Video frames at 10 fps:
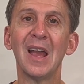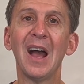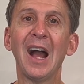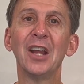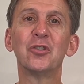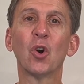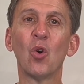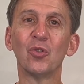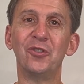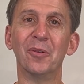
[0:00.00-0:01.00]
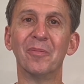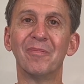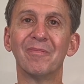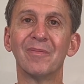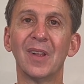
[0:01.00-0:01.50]
I told you
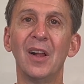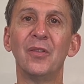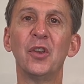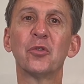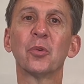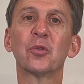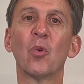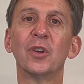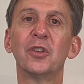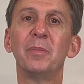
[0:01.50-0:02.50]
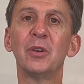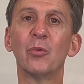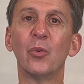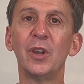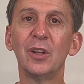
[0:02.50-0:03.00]
this was going to be
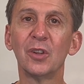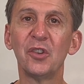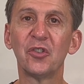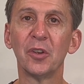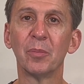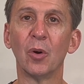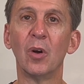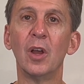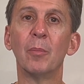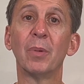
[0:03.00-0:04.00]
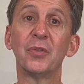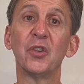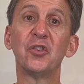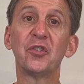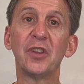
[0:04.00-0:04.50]
really simple, but the
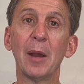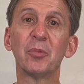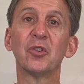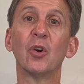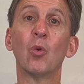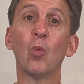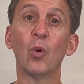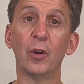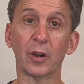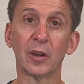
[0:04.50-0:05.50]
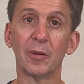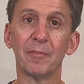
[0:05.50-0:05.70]
steps work.